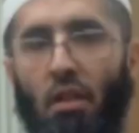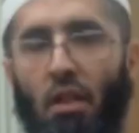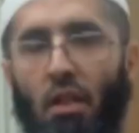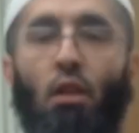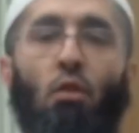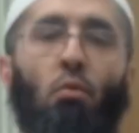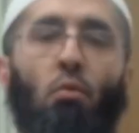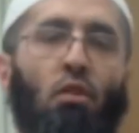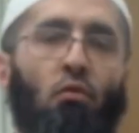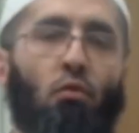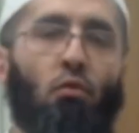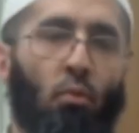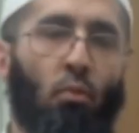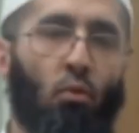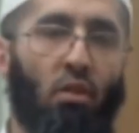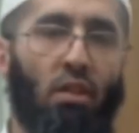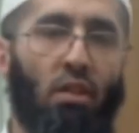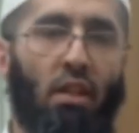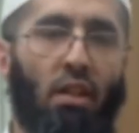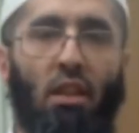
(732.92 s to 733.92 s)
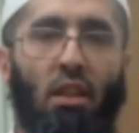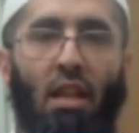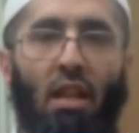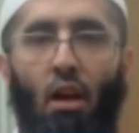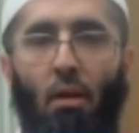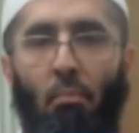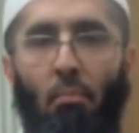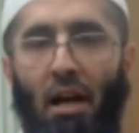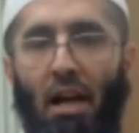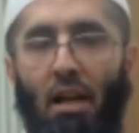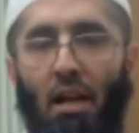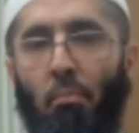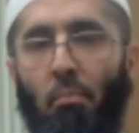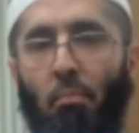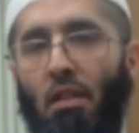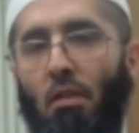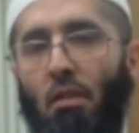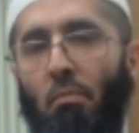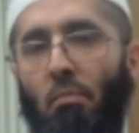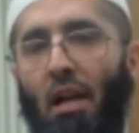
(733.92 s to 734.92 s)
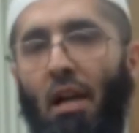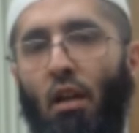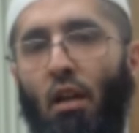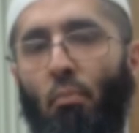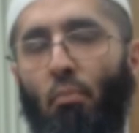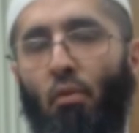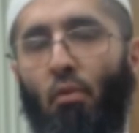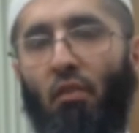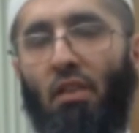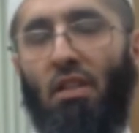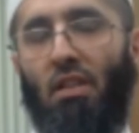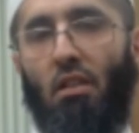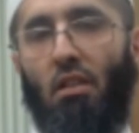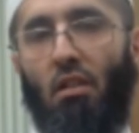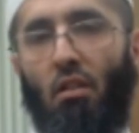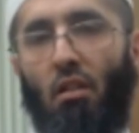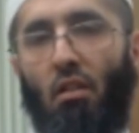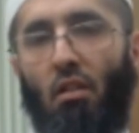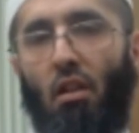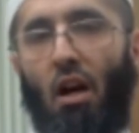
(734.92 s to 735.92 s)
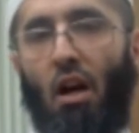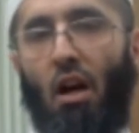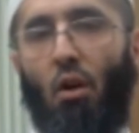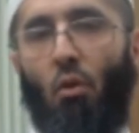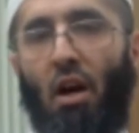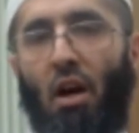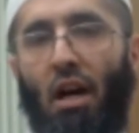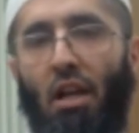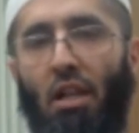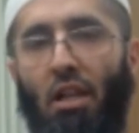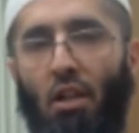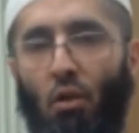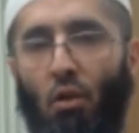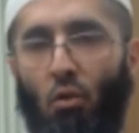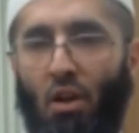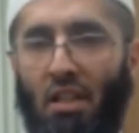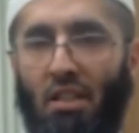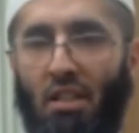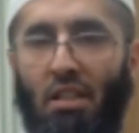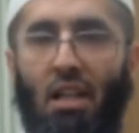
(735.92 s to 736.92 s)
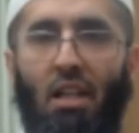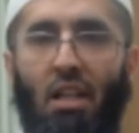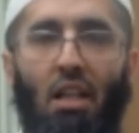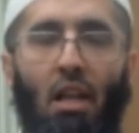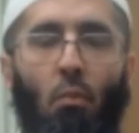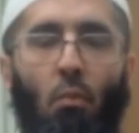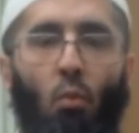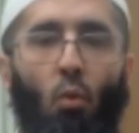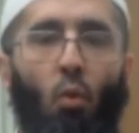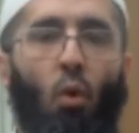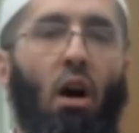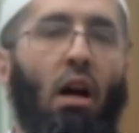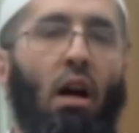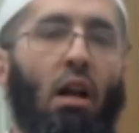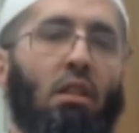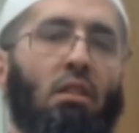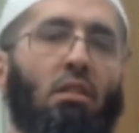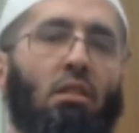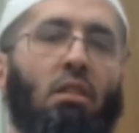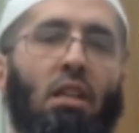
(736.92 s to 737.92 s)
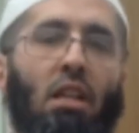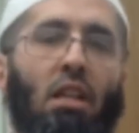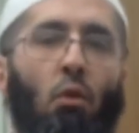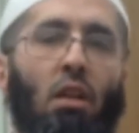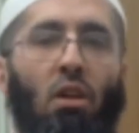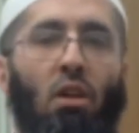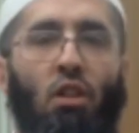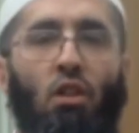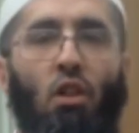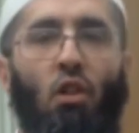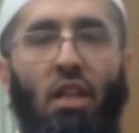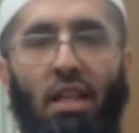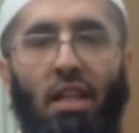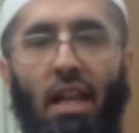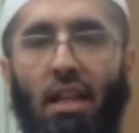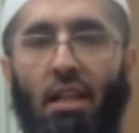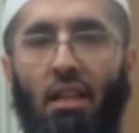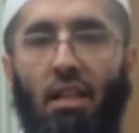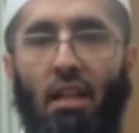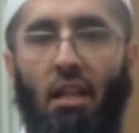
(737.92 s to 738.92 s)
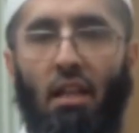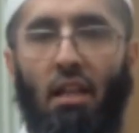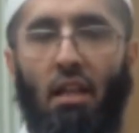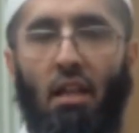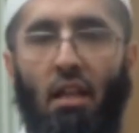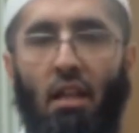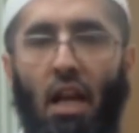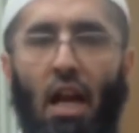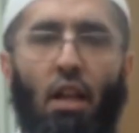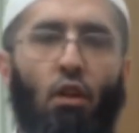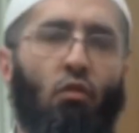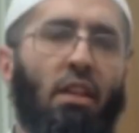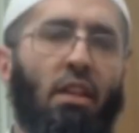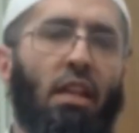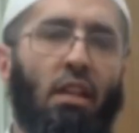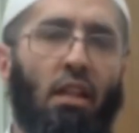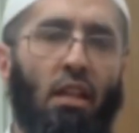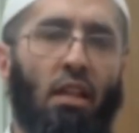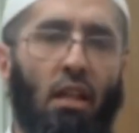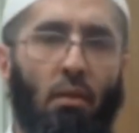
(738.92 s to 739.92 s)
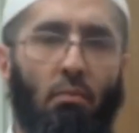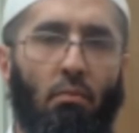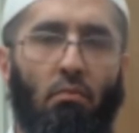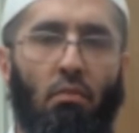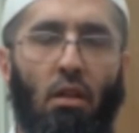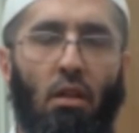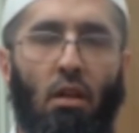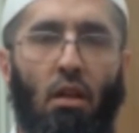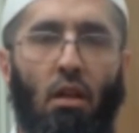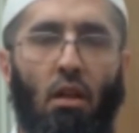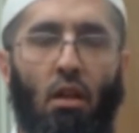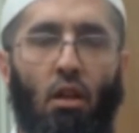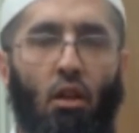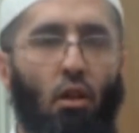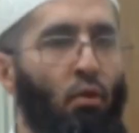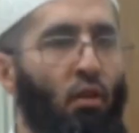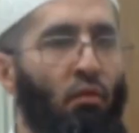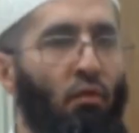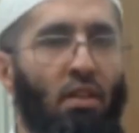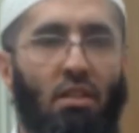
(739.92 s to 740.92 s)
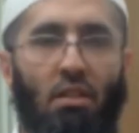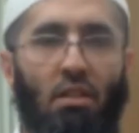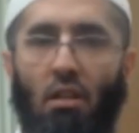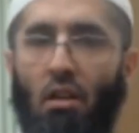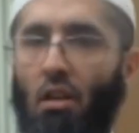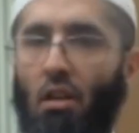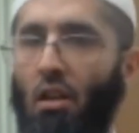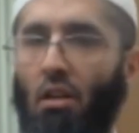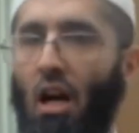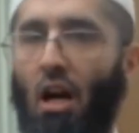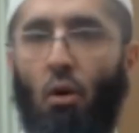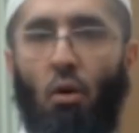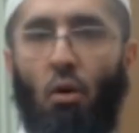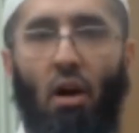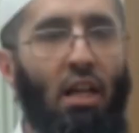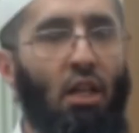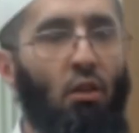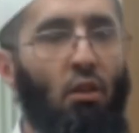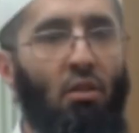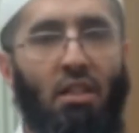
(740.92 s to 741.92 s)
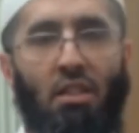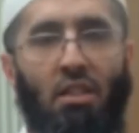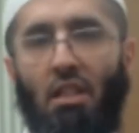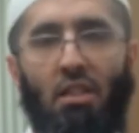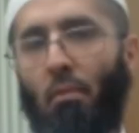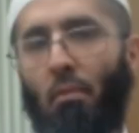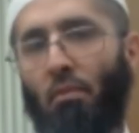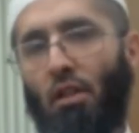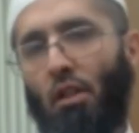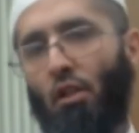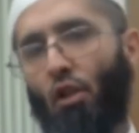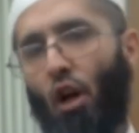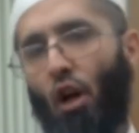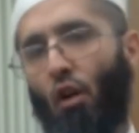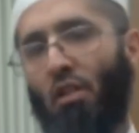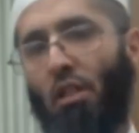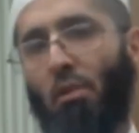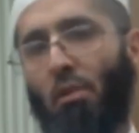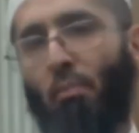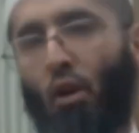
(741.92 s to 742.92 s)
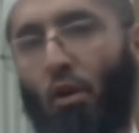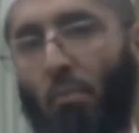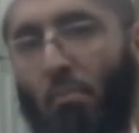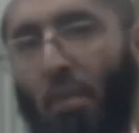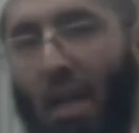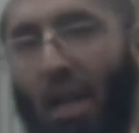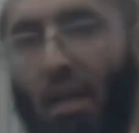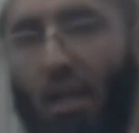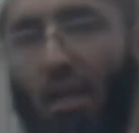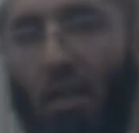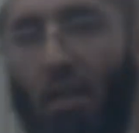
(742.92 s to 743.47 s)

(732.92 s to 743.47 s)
It was reported that a man passed by the Prophet sallallahu alaihi wasallam whilst he was urinating and greeted him. The Prophet sallallahu alaihi wasallam did not respond back